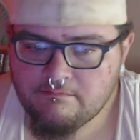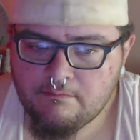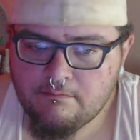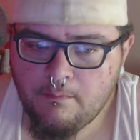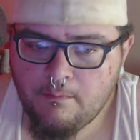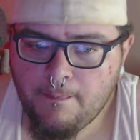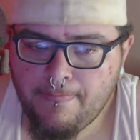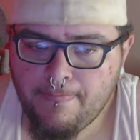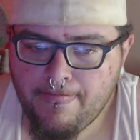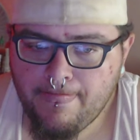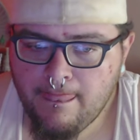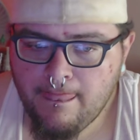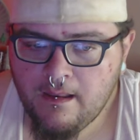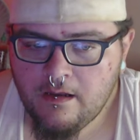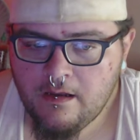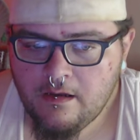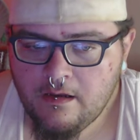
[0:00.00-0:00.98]
So I asked them, so
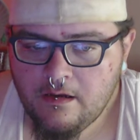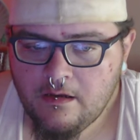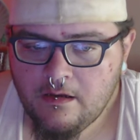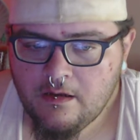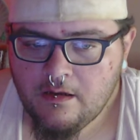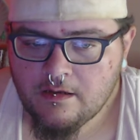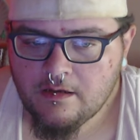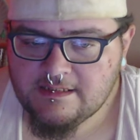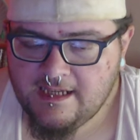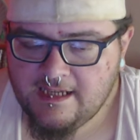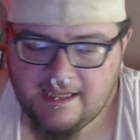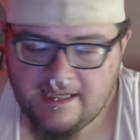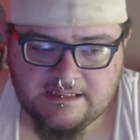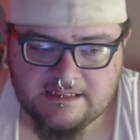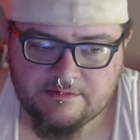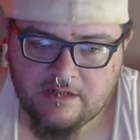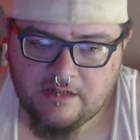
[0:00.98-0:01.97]
I'm like, am I going to
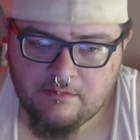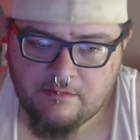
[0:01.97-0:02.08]
jail?